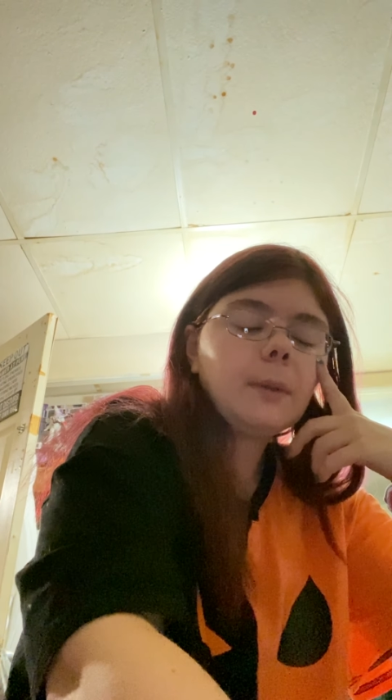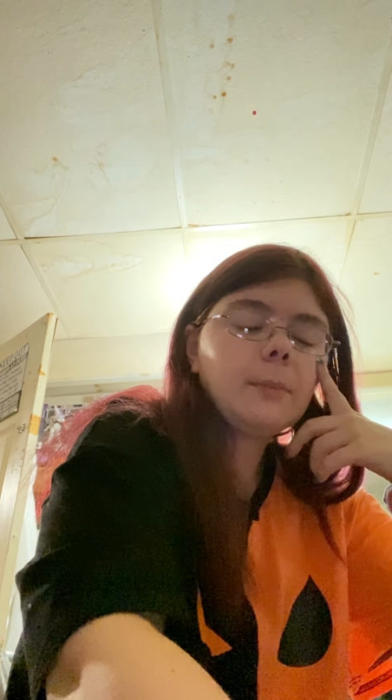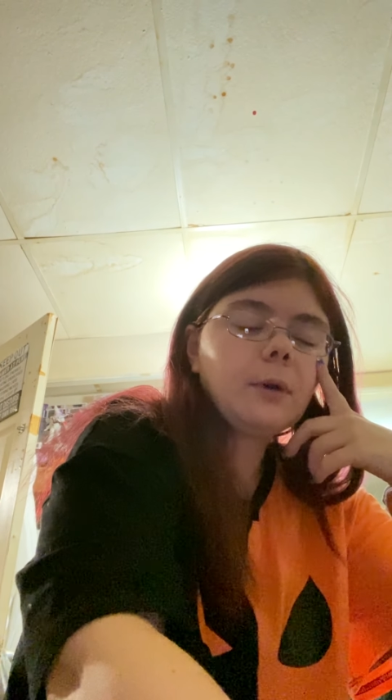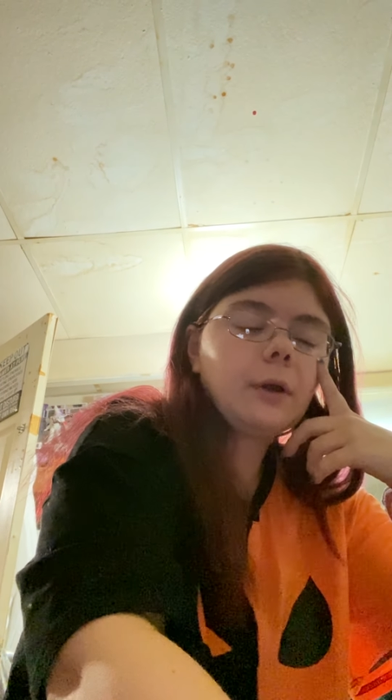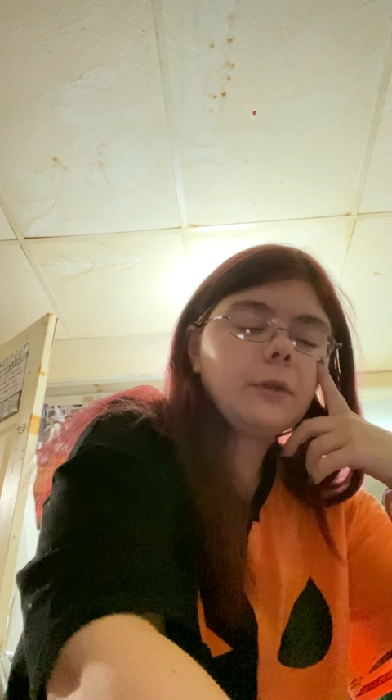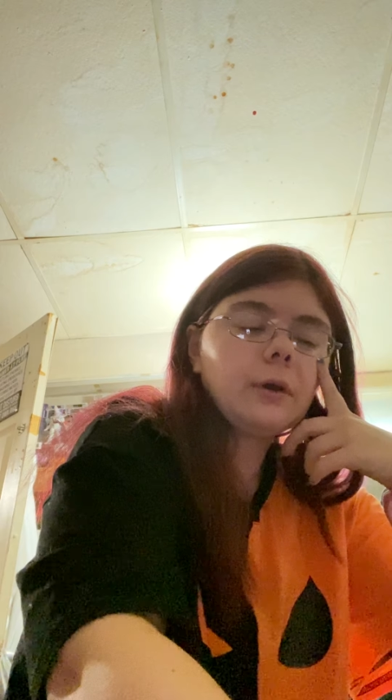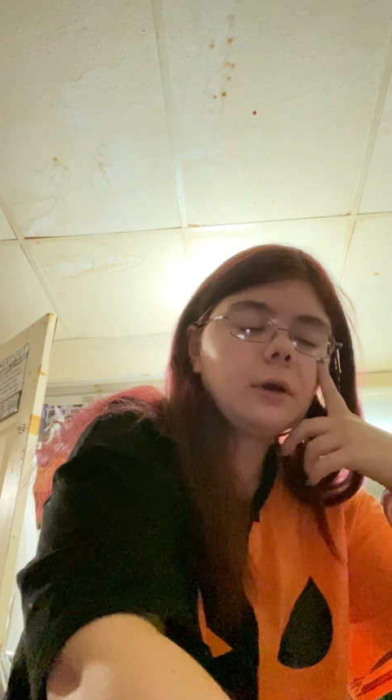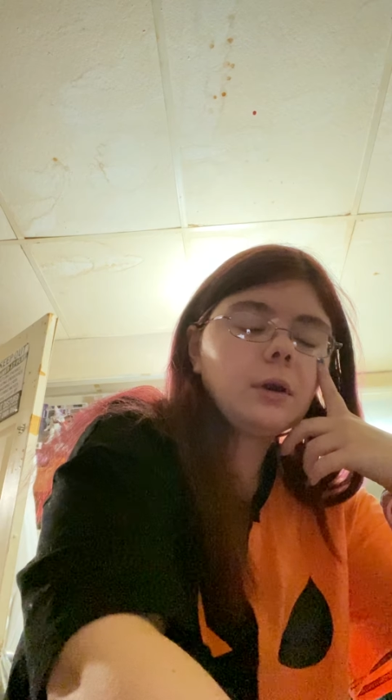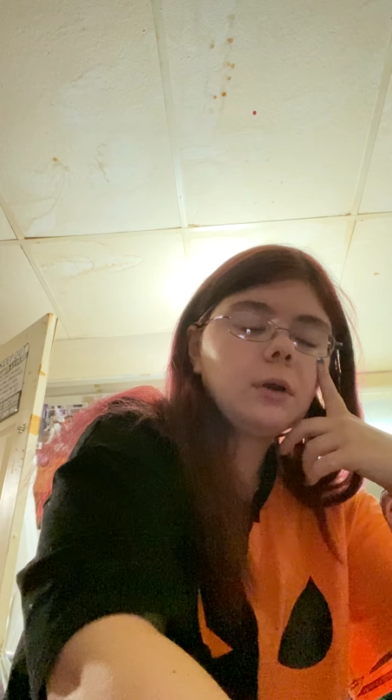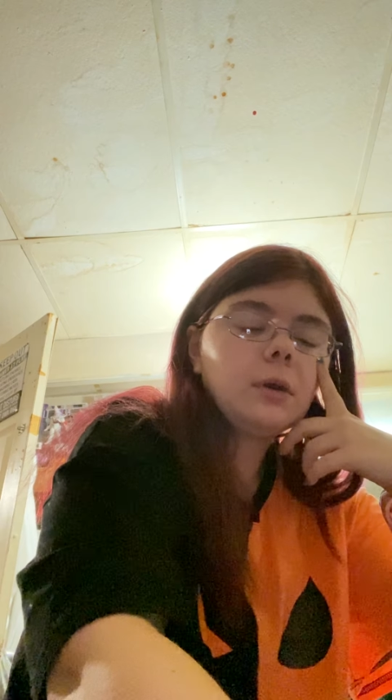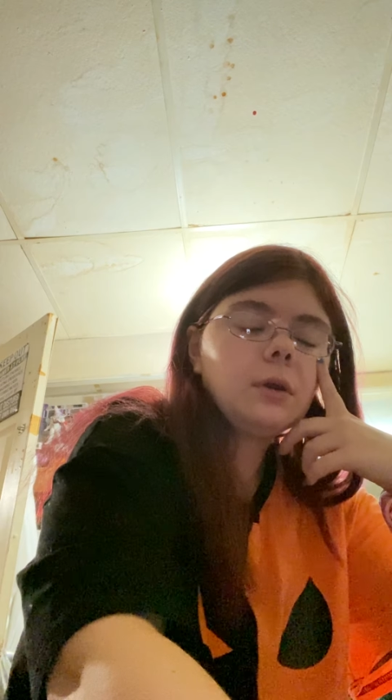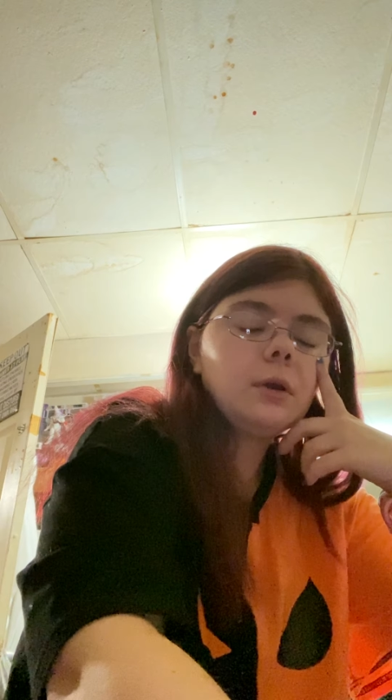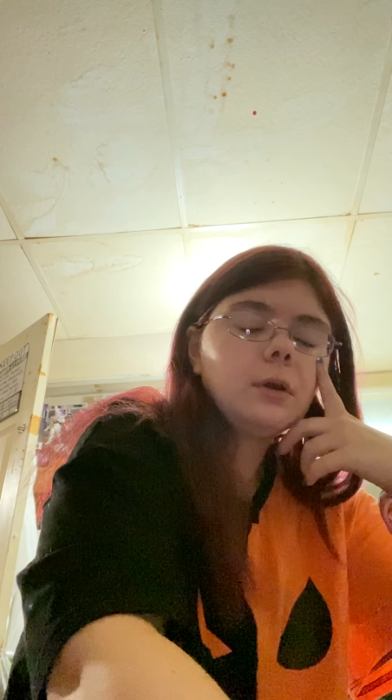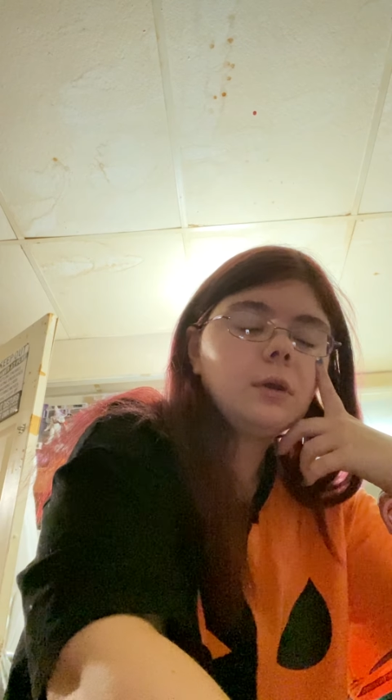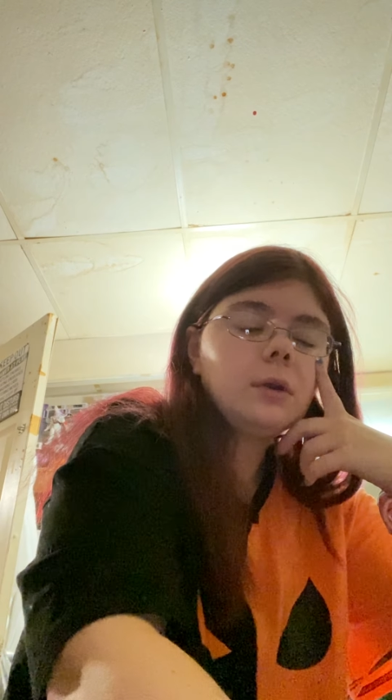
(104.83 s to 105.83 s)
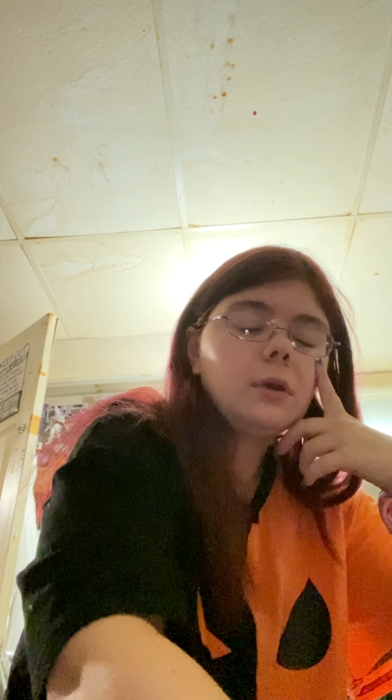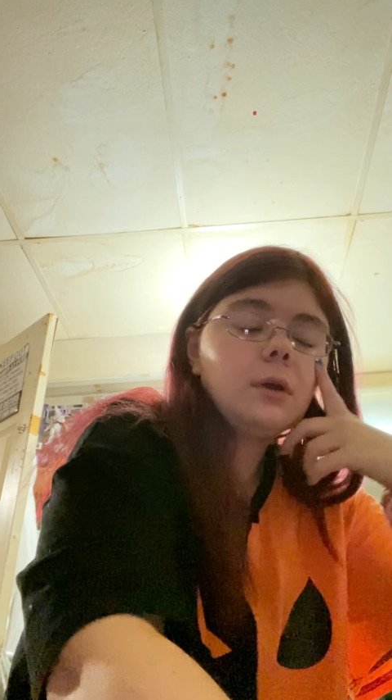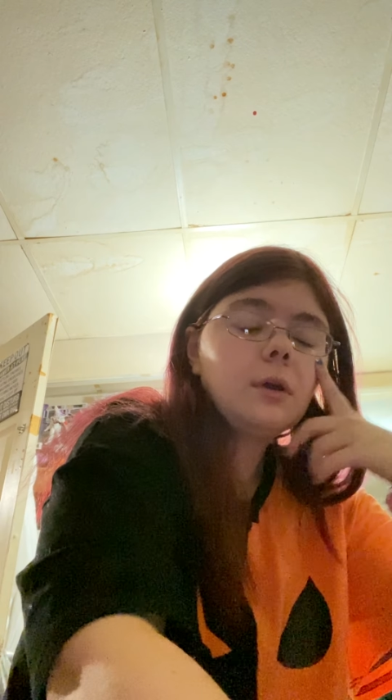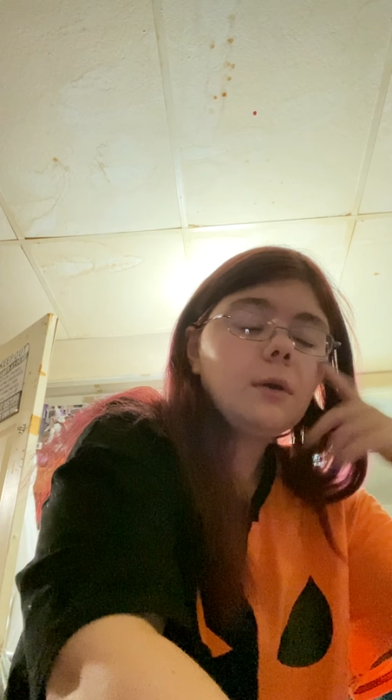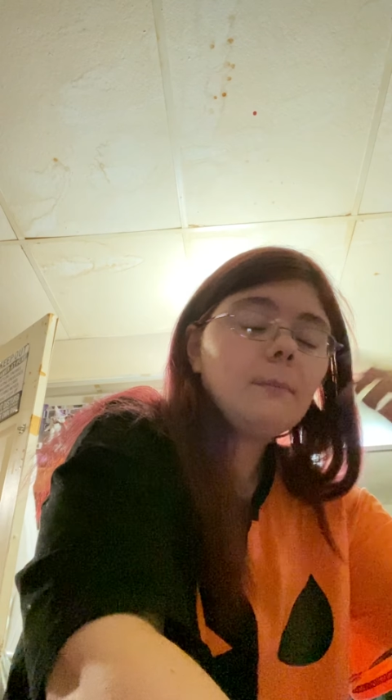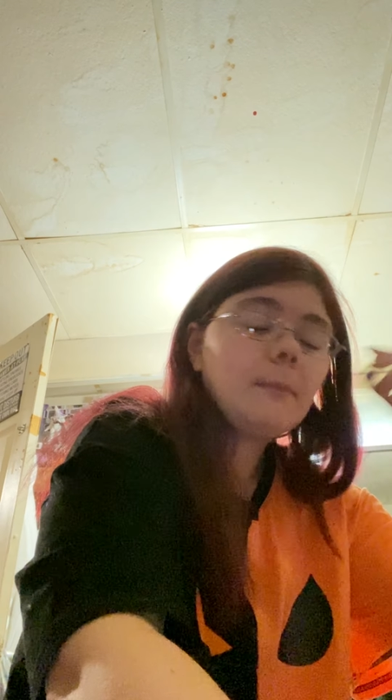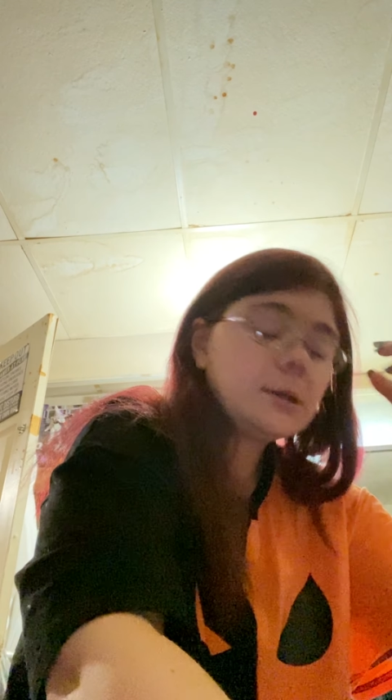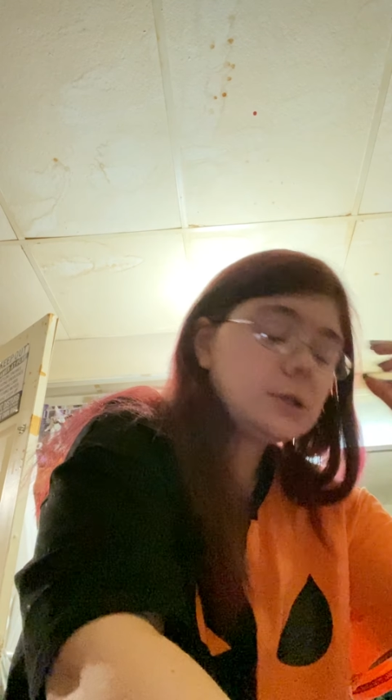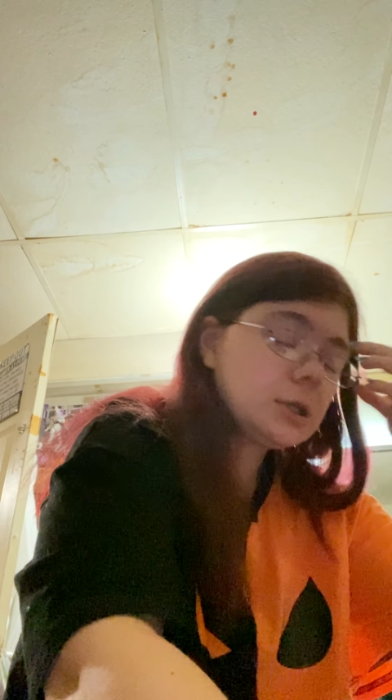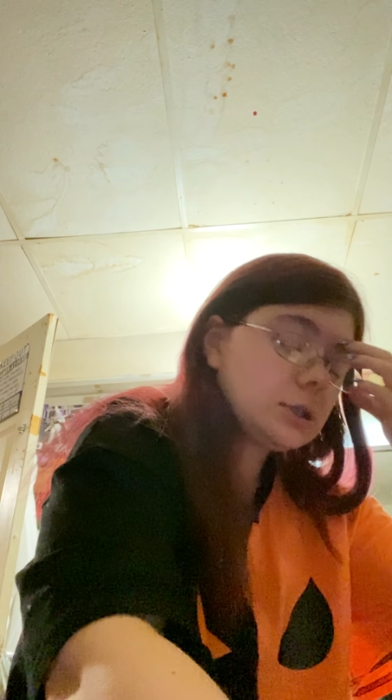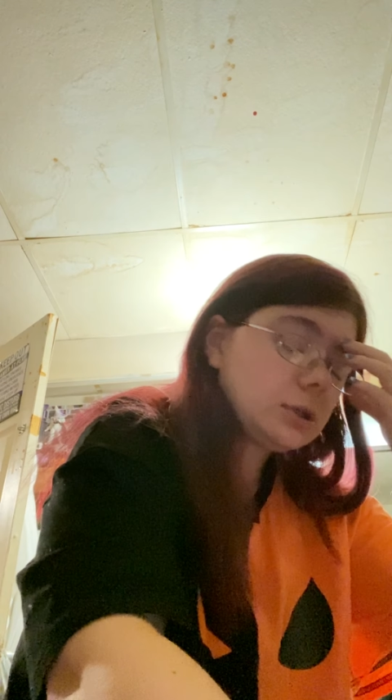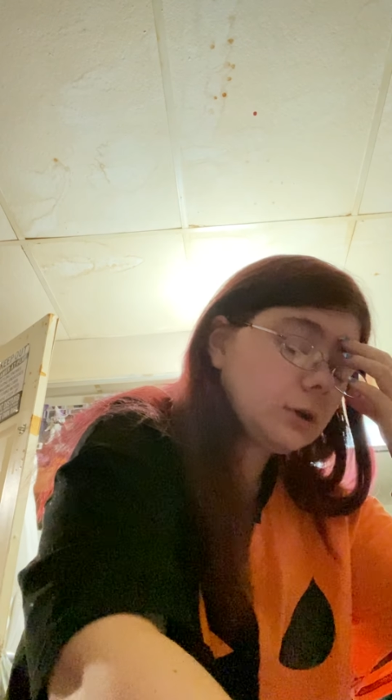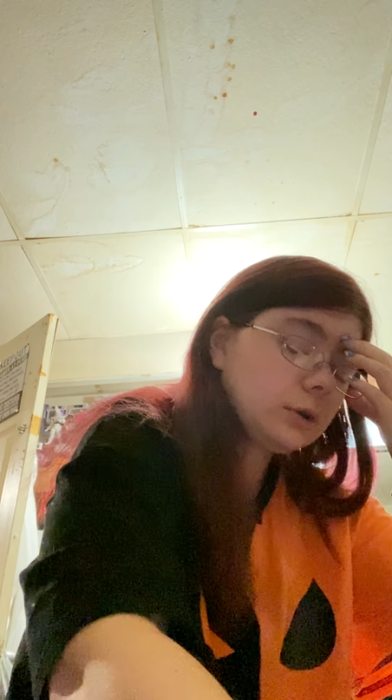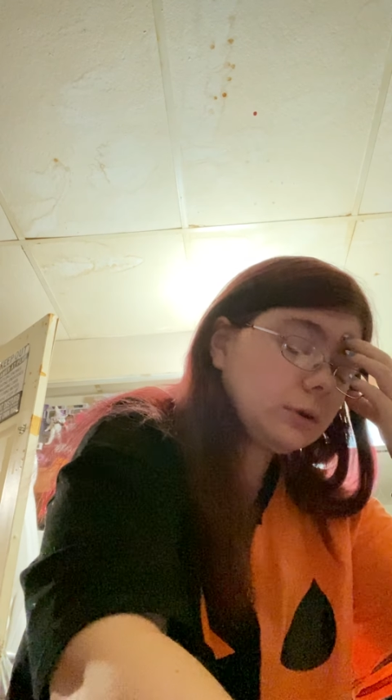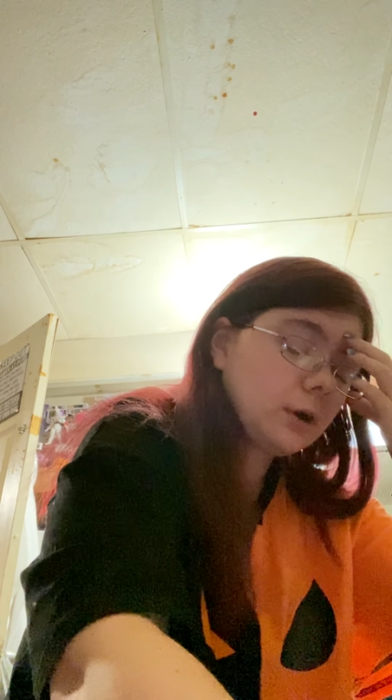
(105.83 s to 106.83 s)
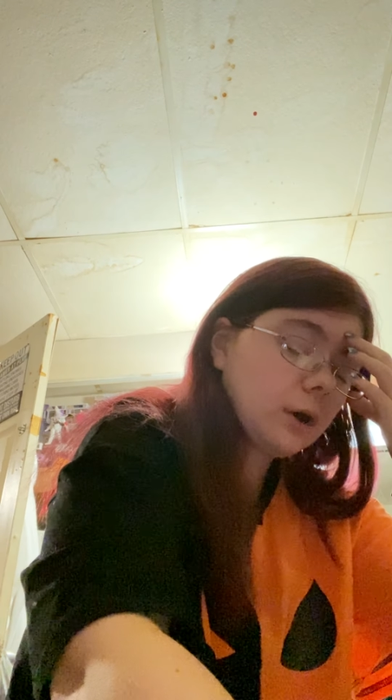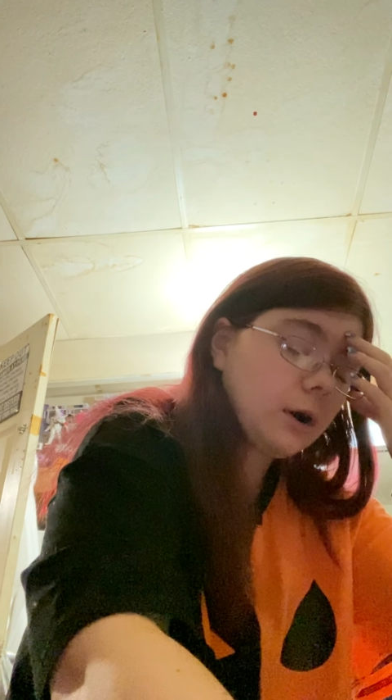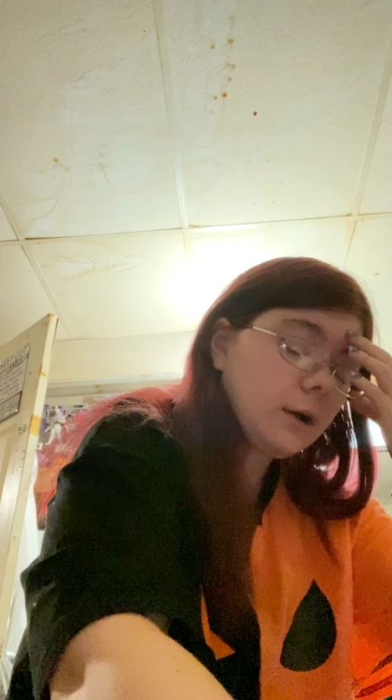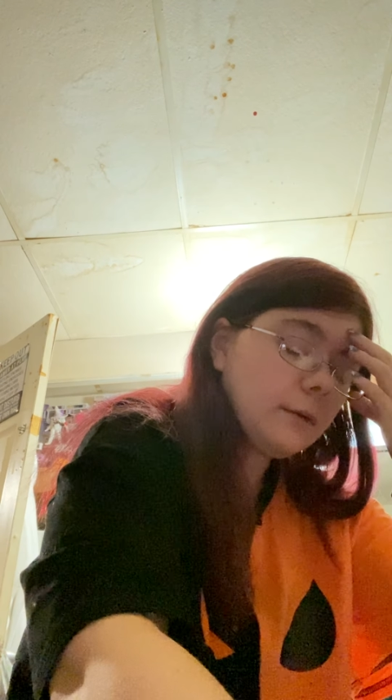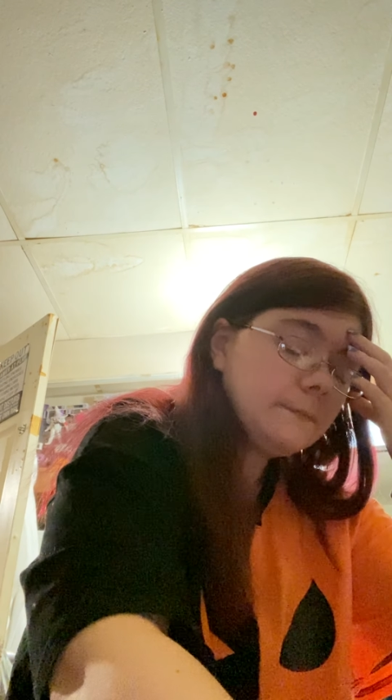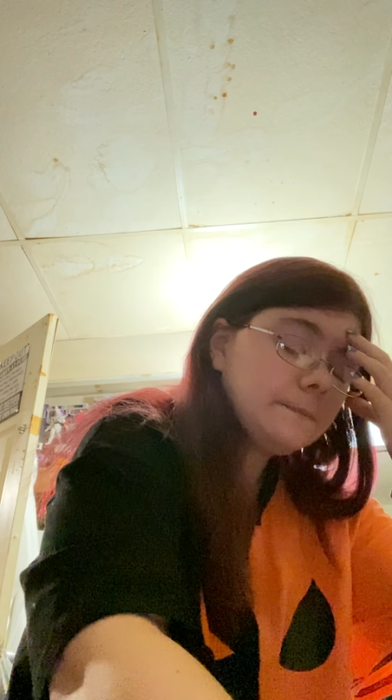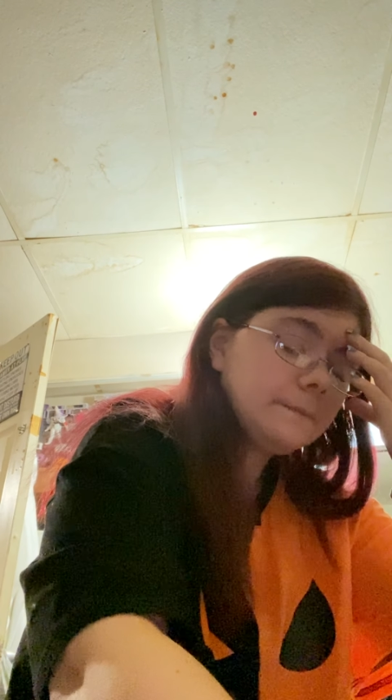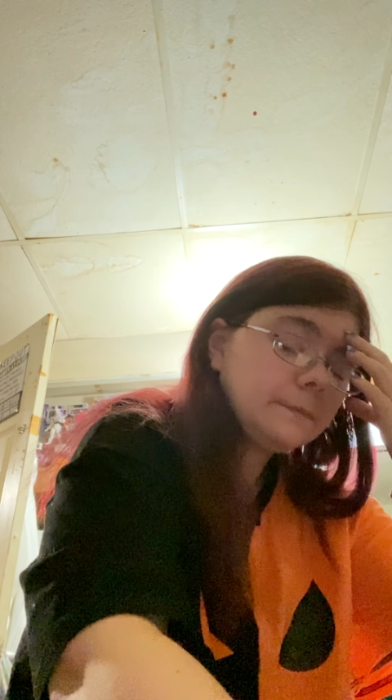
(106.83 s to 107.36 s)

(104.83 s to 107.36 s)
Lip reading: brother, my sister-in-law,